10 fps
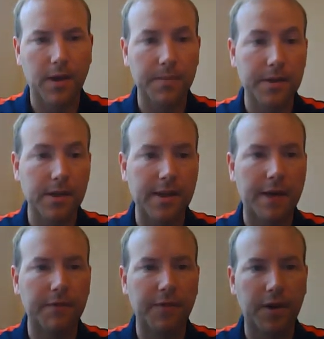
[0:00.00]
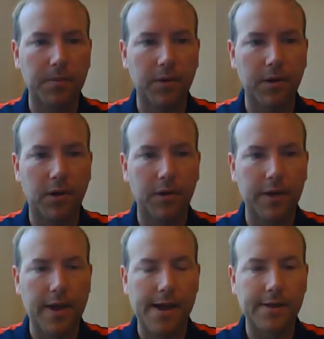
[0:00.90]
it does have a variable called
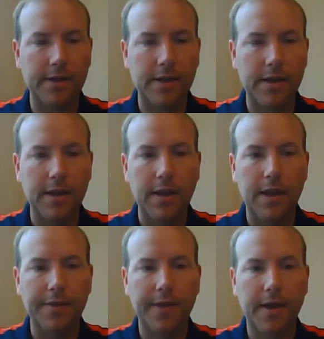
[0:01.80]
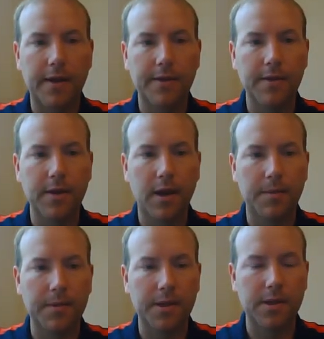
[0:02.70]
X, and that
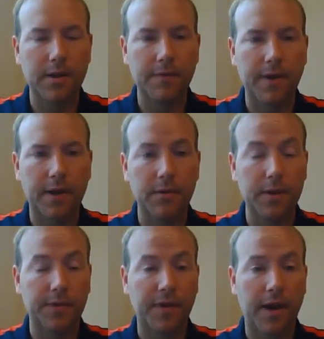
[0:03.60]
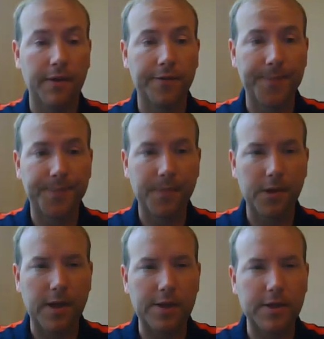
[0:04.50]
its value is 5.
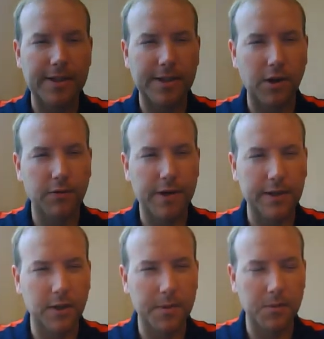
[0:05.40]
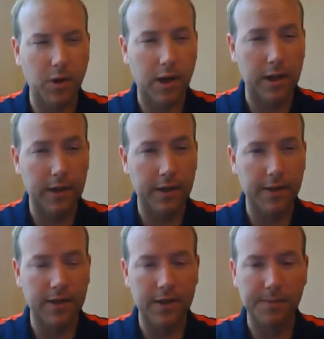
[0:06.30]
So as you can see, it's already a little bit more clunky
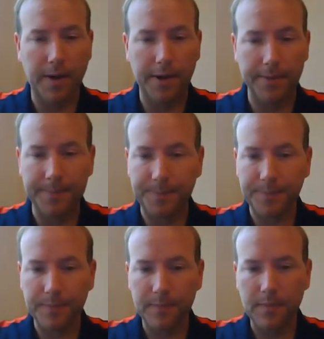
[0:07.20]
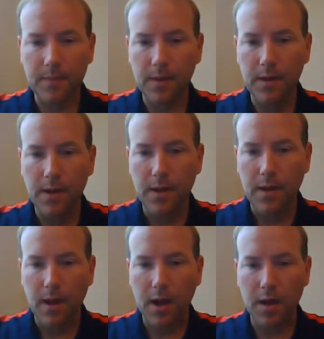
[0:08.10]
than Spider.
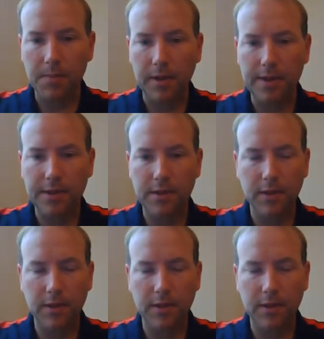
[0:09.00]
But let's